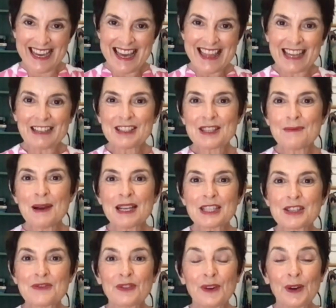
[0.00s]
Thanks so
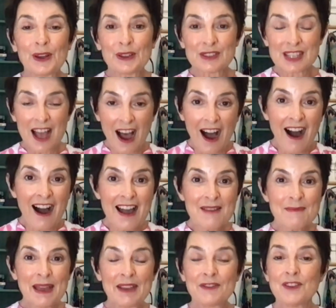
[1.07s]
much for your time.
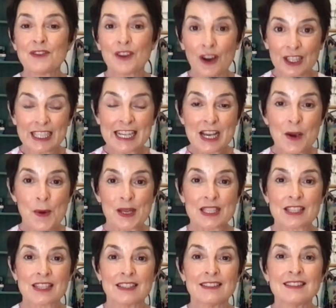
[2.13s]
If you've got any
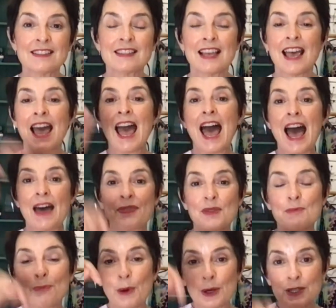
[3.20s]
questions, at the
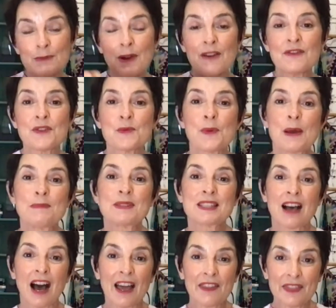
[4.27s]
bottom of the
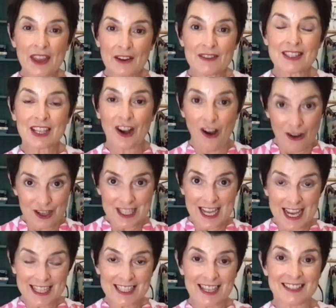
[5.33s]
website, there is a
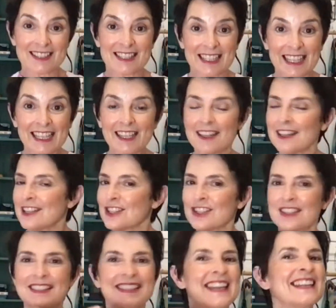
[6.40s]
contact us link.
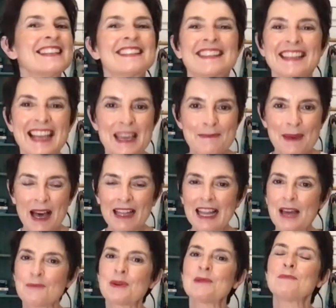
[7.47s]
Just send us an email
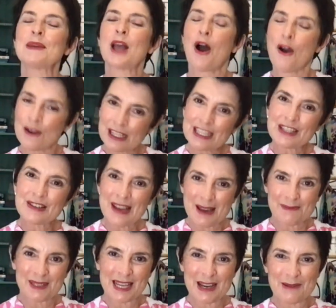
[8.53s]
and we'd be only too
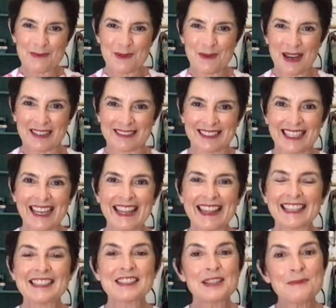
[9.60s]
happy to help you out.
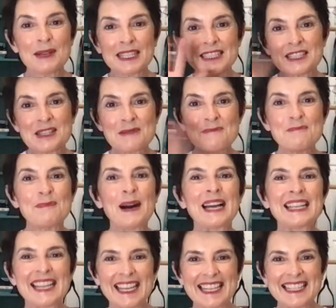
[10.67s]
Thanks so much. Bye,
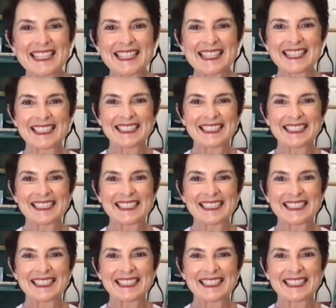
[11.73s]
ladies.